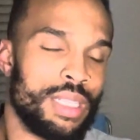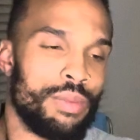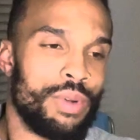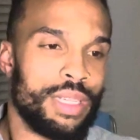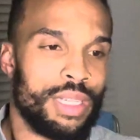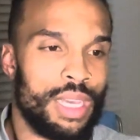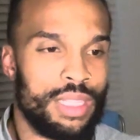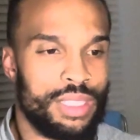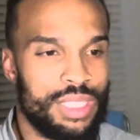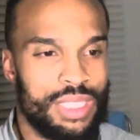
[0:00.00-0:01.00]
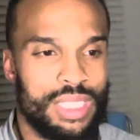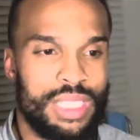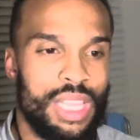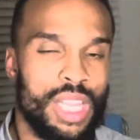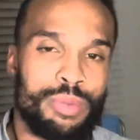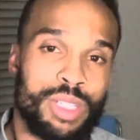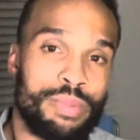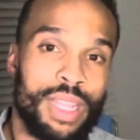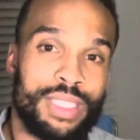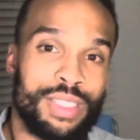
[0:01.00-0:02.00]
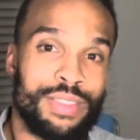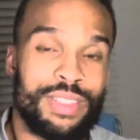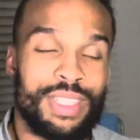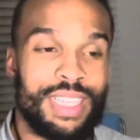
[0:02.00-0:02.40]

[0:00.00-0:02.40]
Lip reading: and whatnot, just to see their perspective,